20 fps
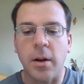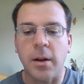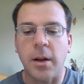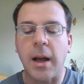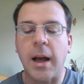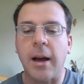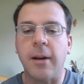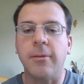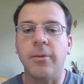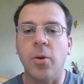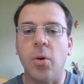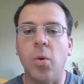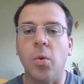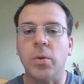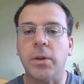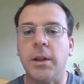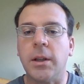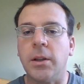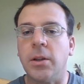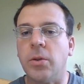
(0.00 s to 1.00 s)
to have
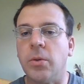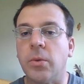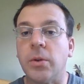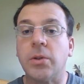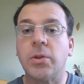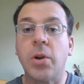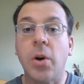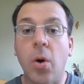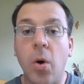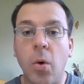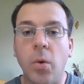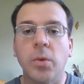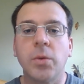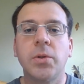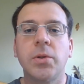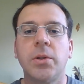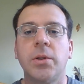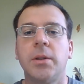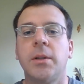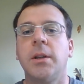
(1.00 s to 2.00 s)
only you as
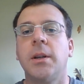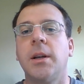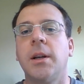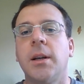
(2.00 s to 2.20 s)
host